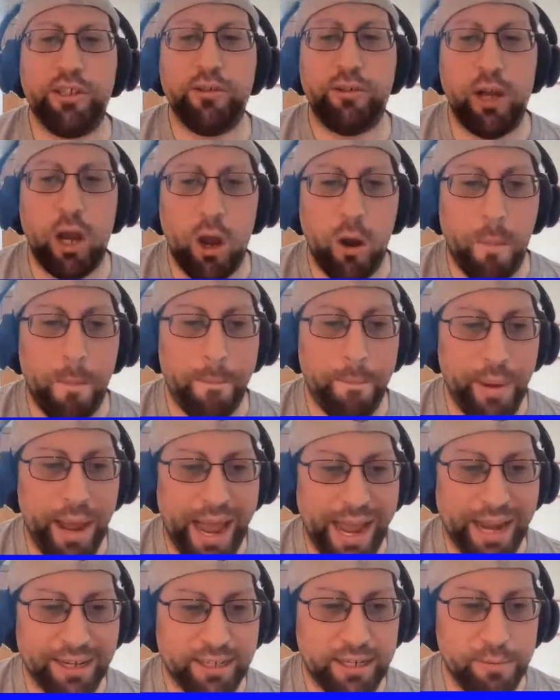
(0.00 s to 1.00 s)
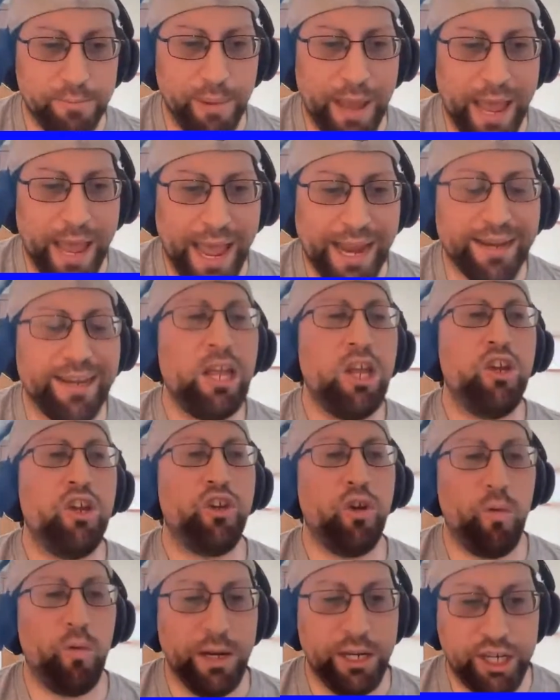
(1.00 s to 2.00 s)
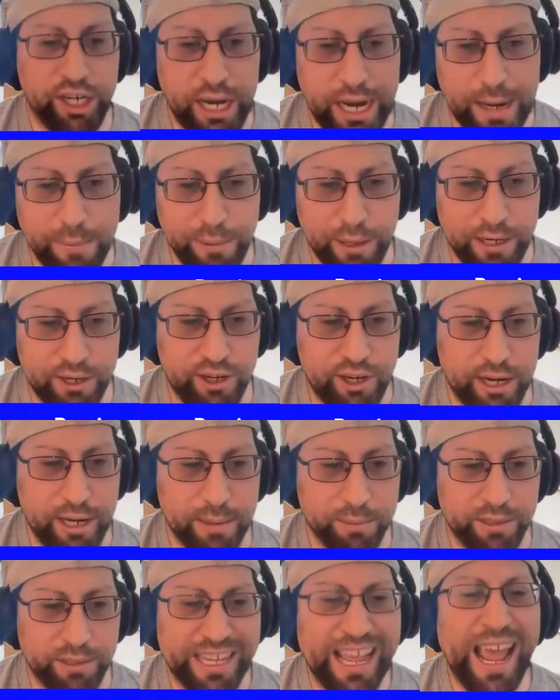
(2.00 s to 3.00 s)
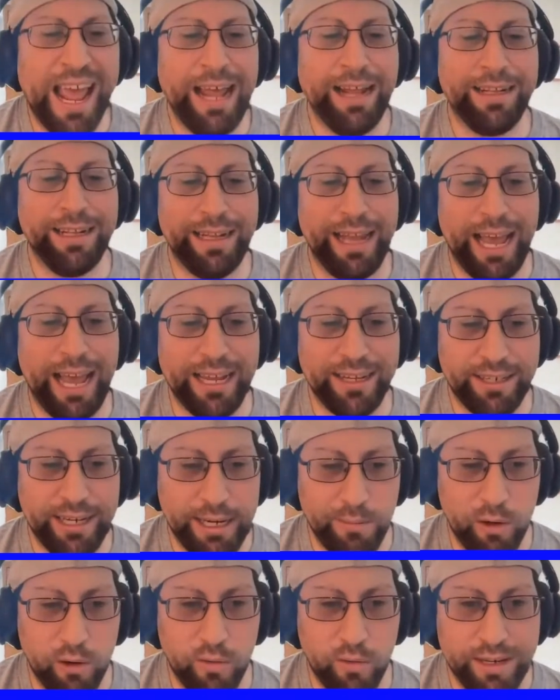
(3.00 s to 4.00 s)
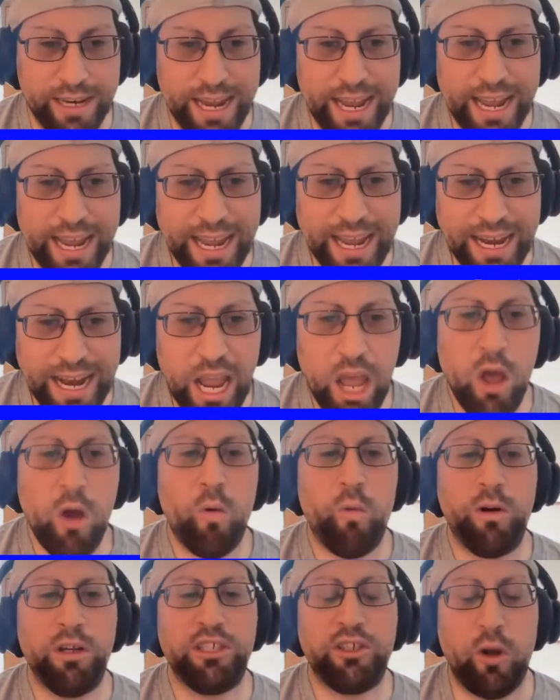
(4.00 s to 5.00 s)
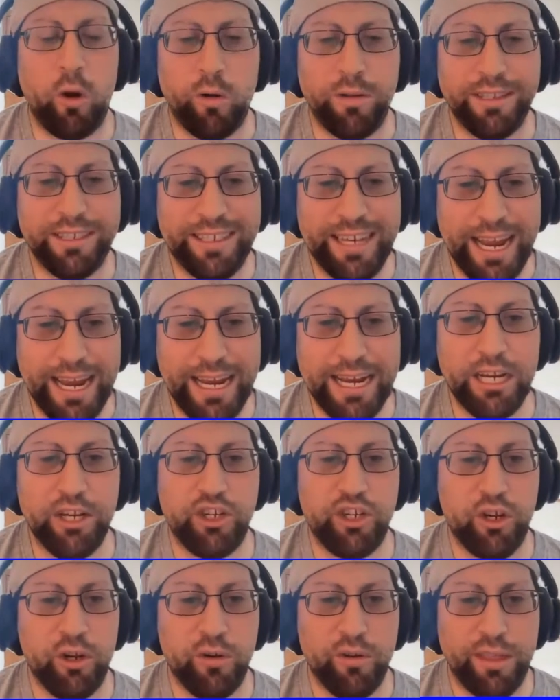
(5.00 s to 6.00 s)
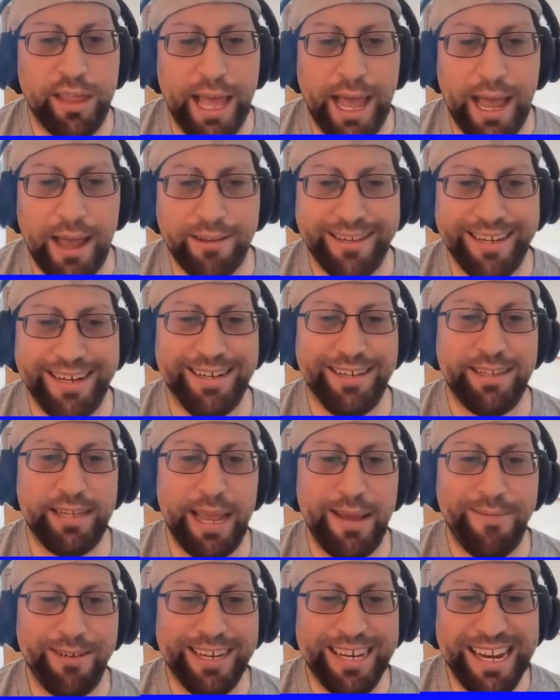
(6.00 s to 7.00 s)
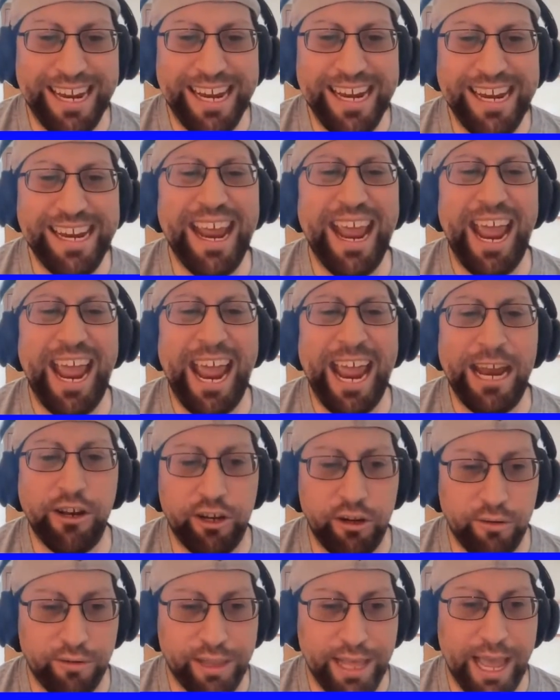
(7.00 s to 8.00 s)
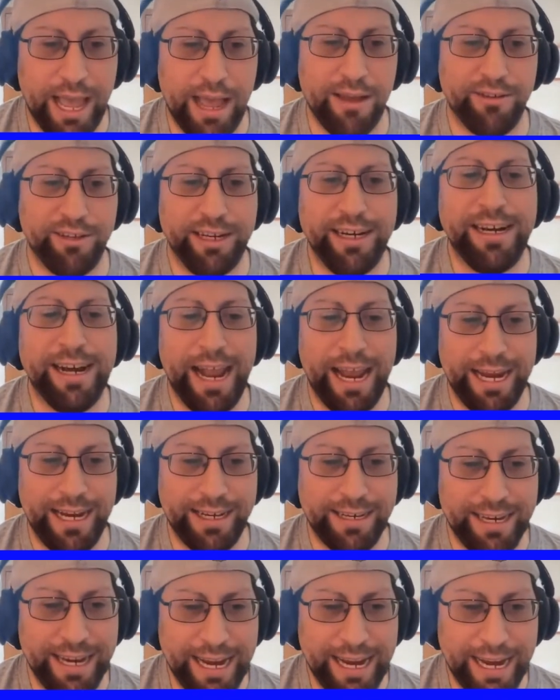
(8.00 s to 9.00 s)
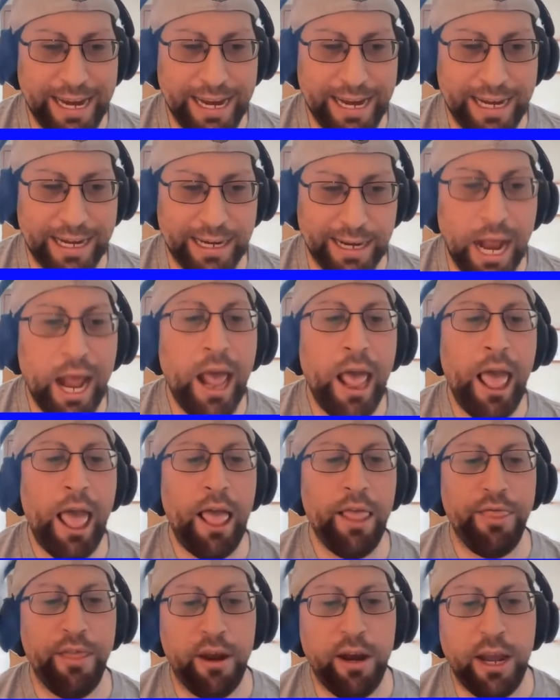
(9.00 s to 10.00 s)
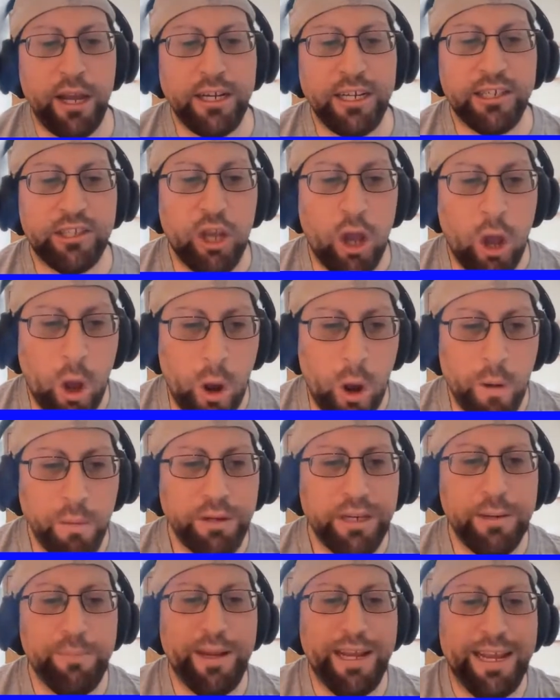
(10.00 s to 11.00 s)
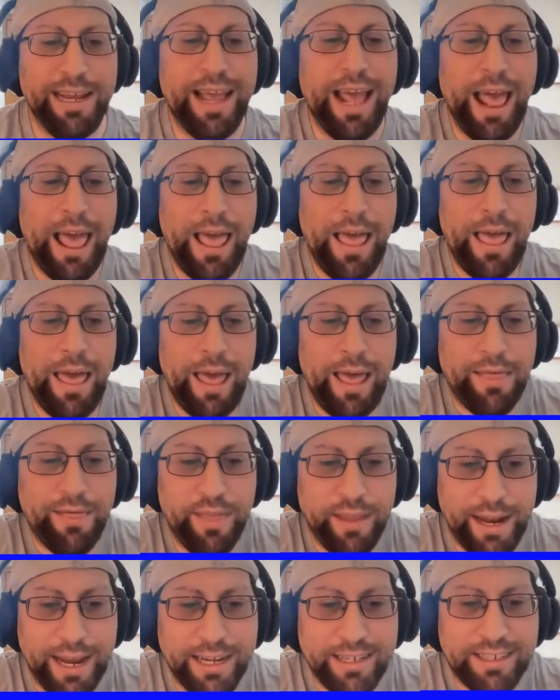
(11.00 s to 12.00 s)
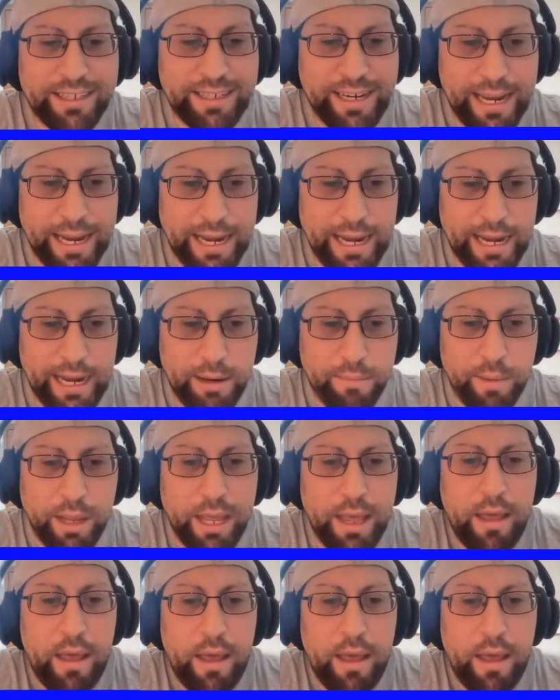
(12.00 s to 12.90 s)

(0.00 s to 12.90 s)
go back-to-back to win championships. The last team who did was Golden State in 2017 and 2018. The Nuggets hope to be the next team